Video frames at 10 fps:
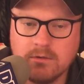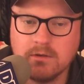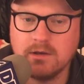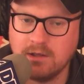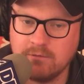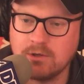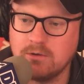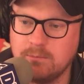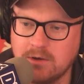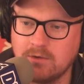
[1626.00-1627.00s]
you're going to have a
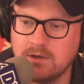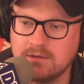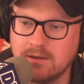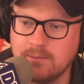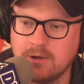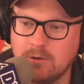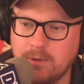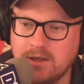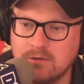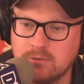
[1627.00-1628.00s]
good meal anytime you go to
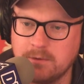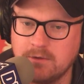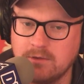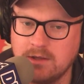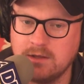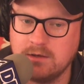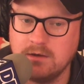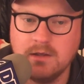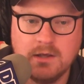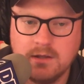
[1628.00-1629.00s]
Pecos Bill.
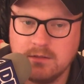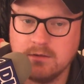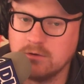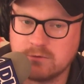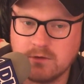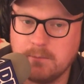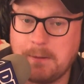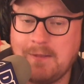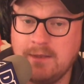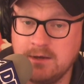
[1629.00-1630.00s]
And there's
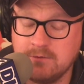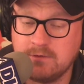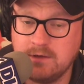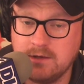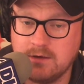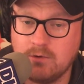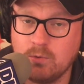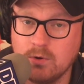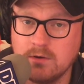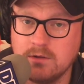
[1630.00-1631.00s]
plenty of seating,
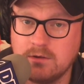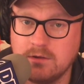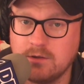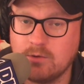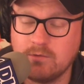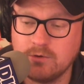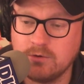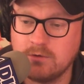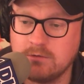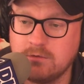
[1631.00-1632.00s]
or you can go over
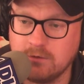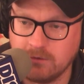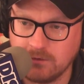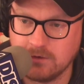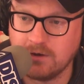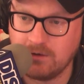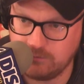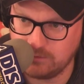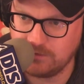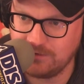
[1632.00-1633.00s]
to Tortuga
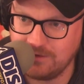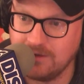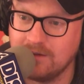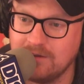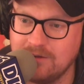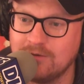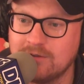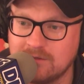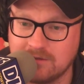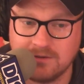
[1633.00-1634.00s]
Tavern and you
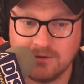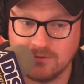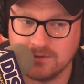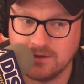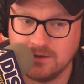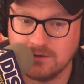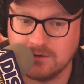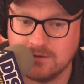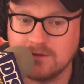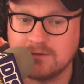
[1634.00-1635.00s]
can sit over
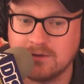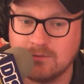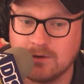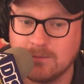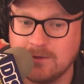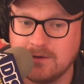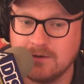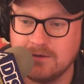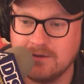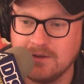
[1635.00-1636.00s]
there, as I
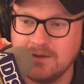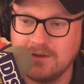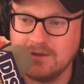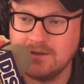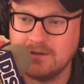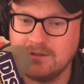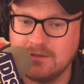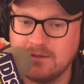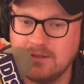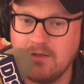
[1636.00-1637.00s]
recommended hmm.
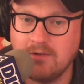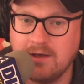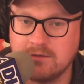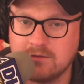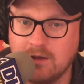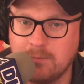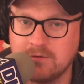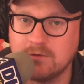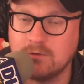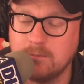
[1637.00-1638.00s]
in the last
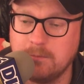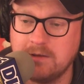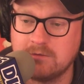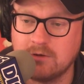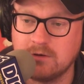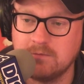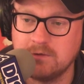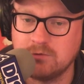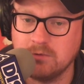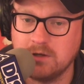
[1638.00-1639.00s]
episode based on
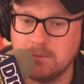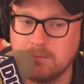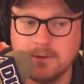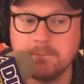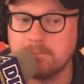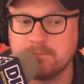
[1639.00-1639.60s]
Adventureland. But